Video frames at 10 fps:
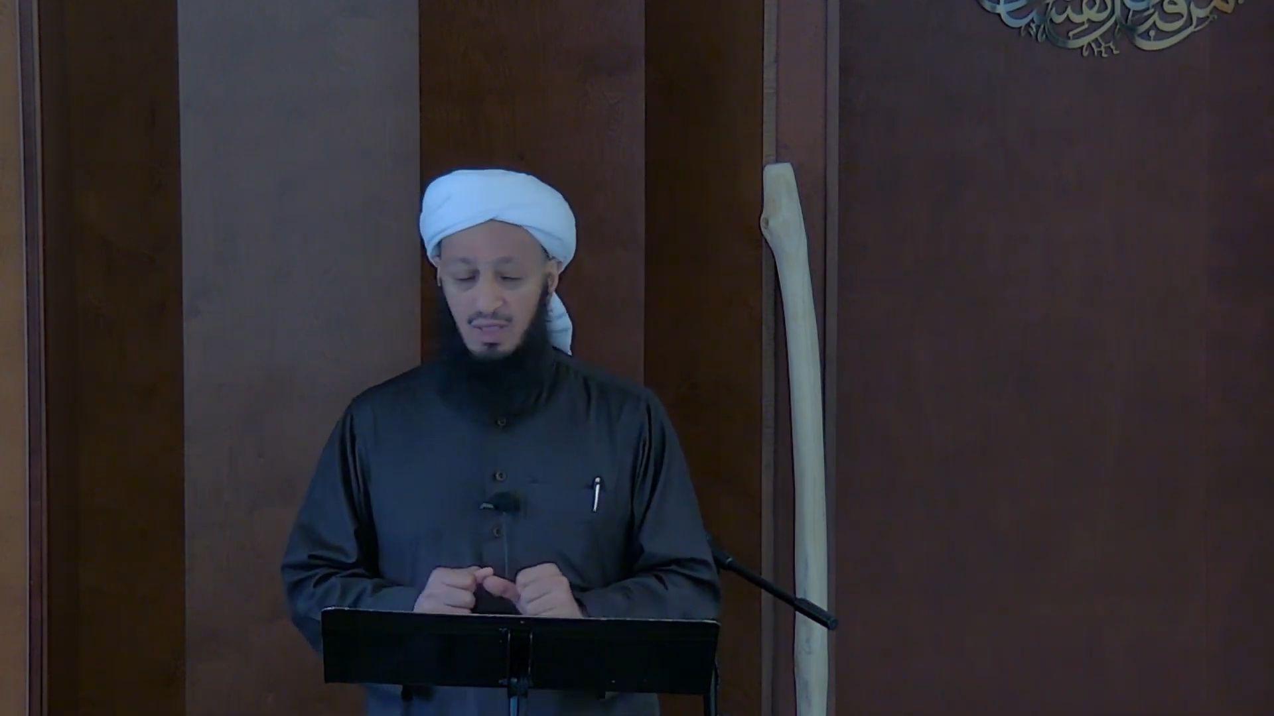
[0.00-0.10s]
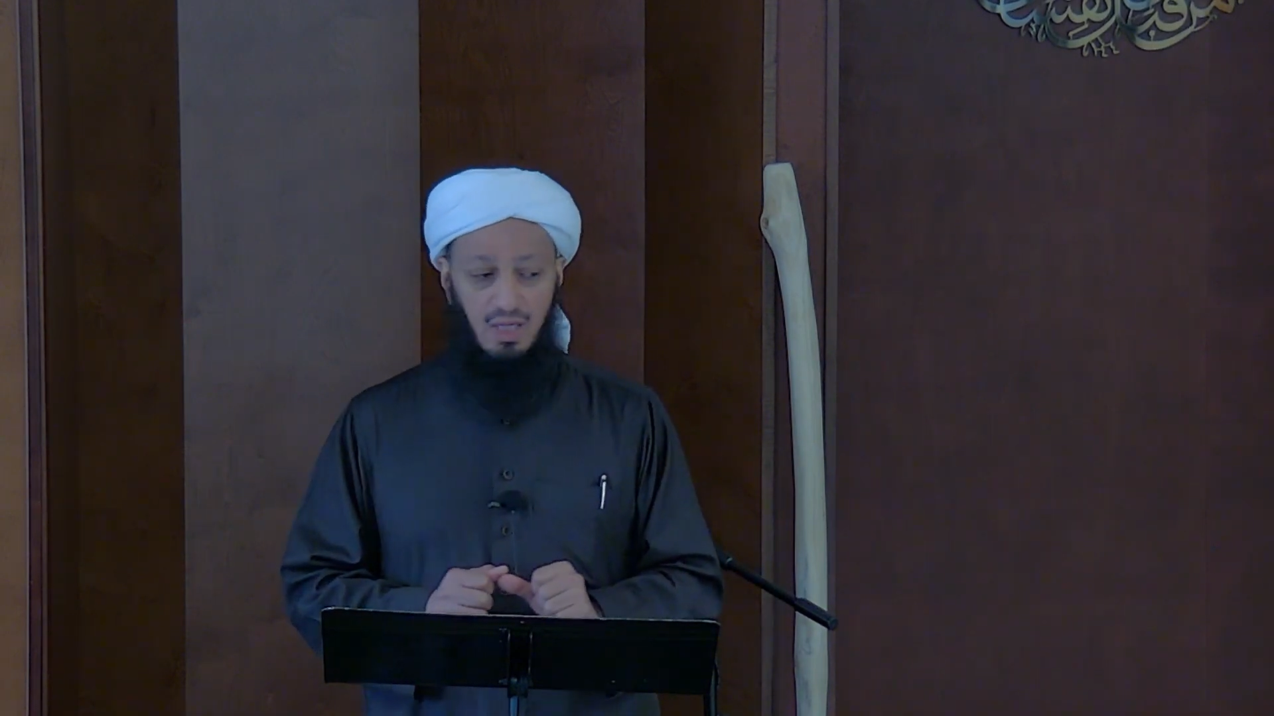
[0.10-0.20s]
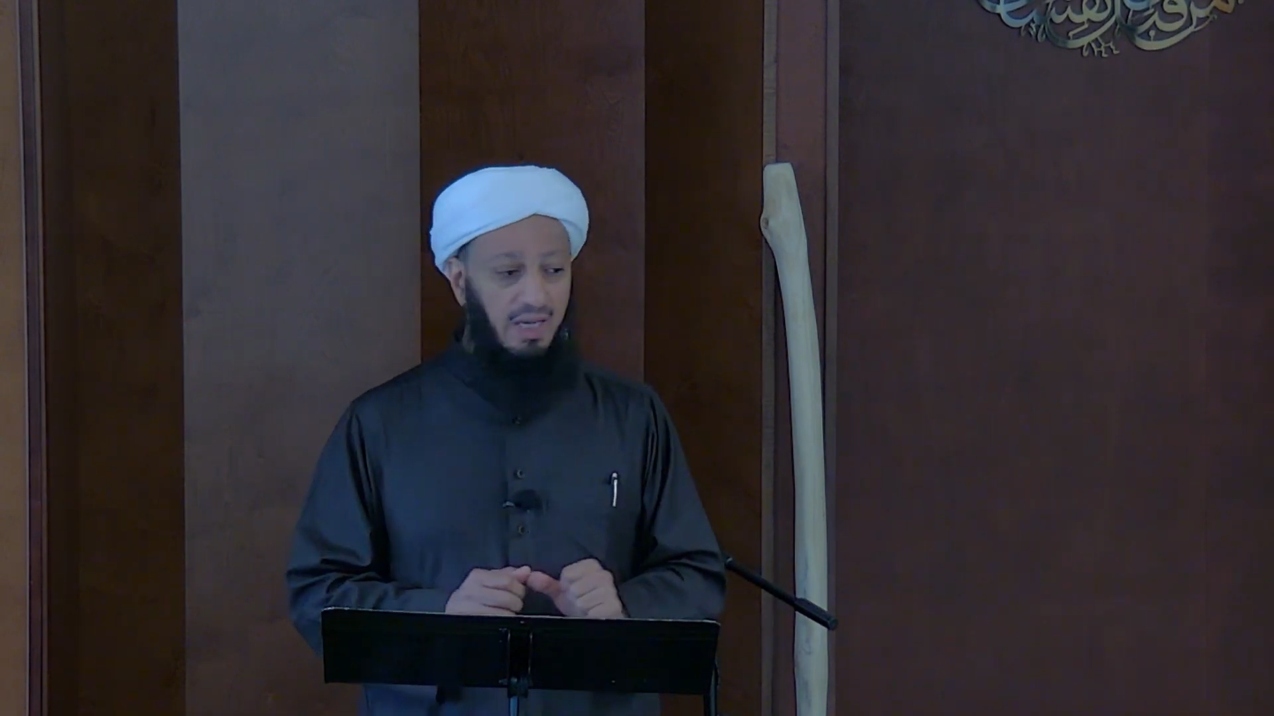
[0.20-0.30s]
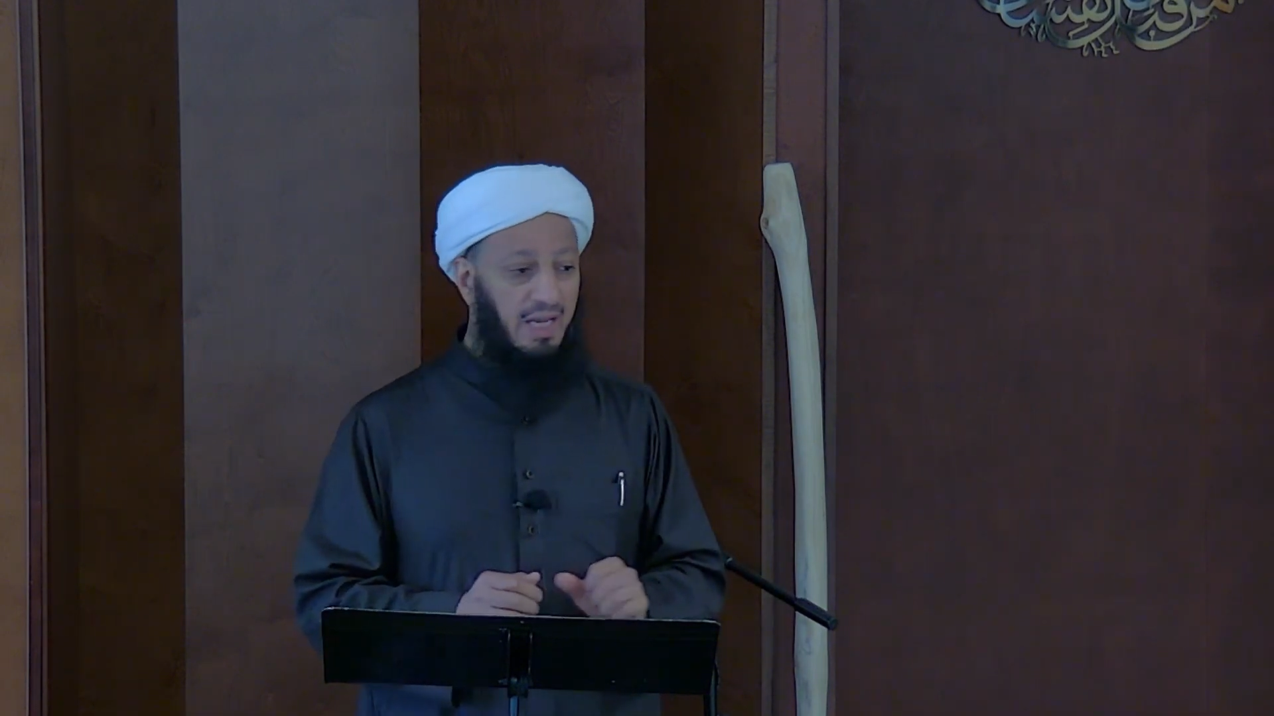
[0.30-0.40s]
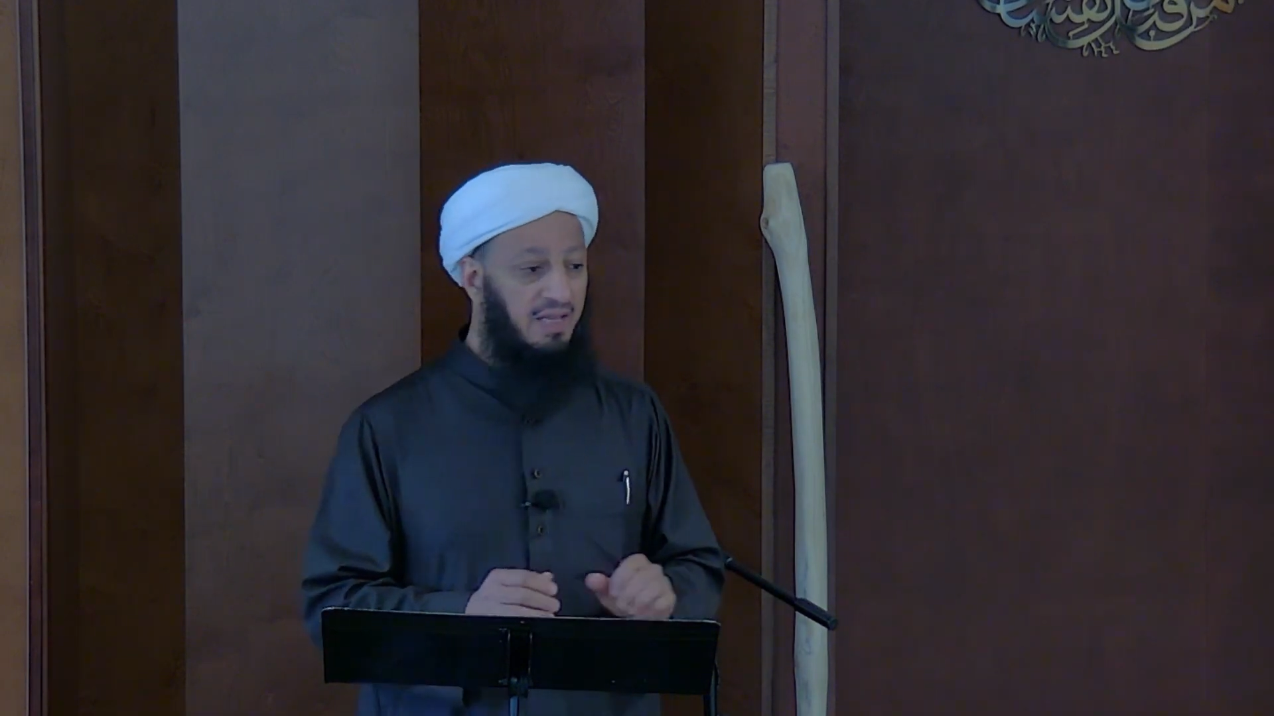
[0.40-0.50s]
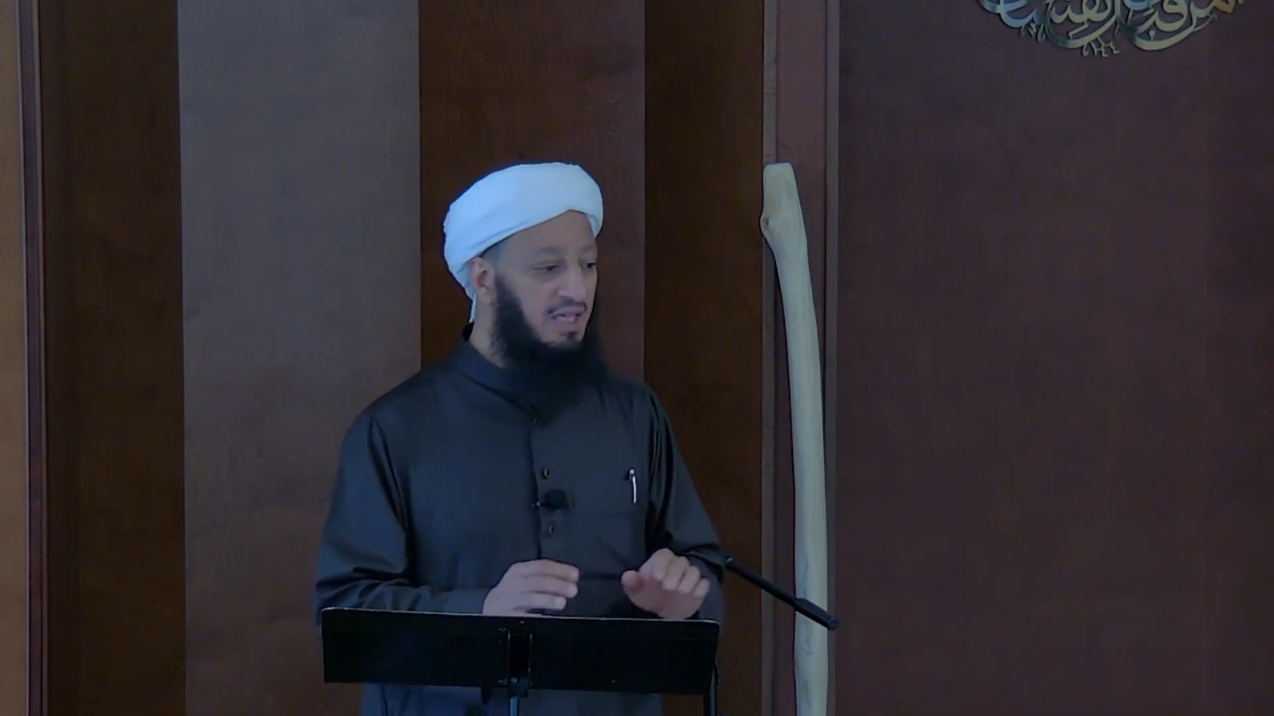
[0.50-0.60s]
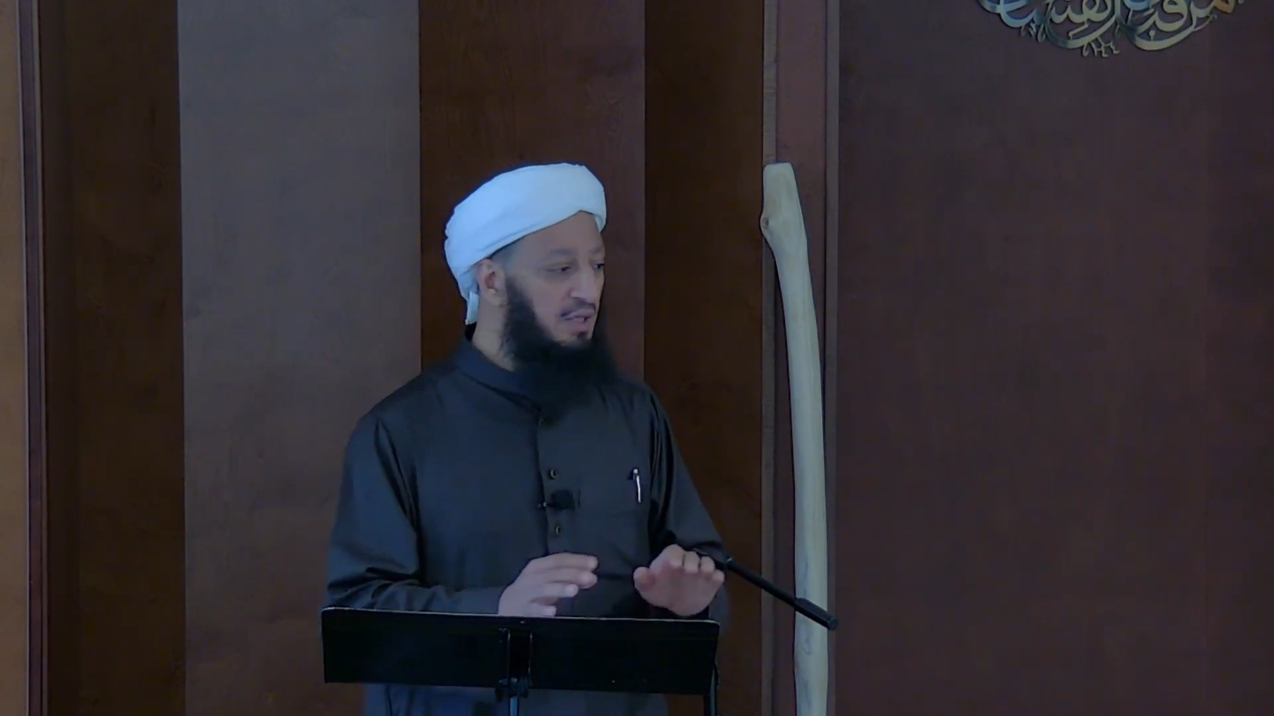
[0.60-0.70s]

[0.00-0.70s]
and they